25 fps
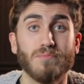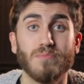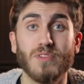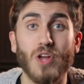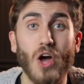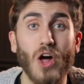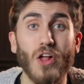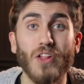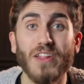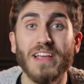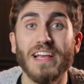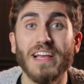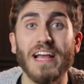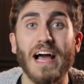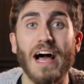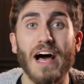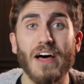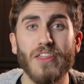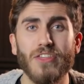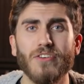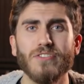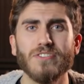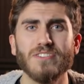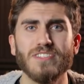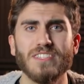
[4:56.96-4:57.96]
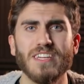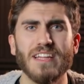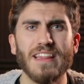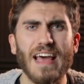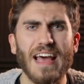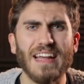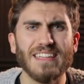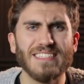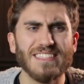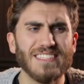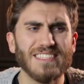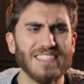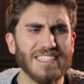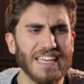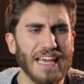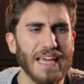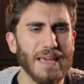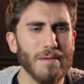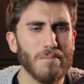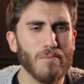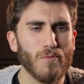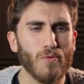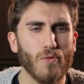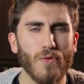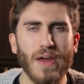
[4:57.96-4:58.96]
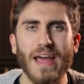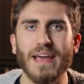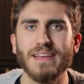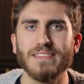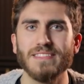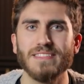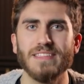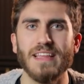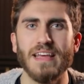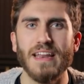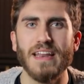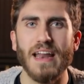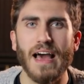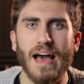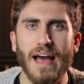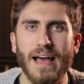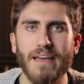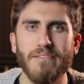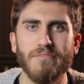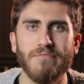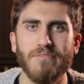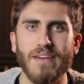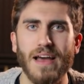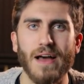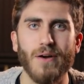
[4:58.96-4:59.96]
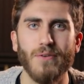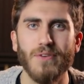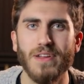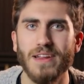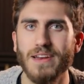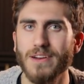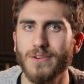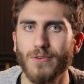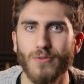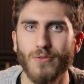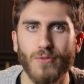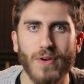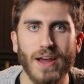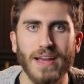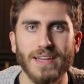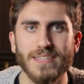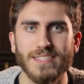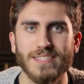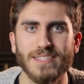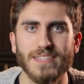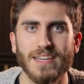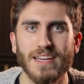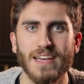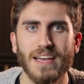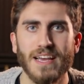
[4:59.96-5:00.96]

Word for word: calling others to that same rest that i found in Christ.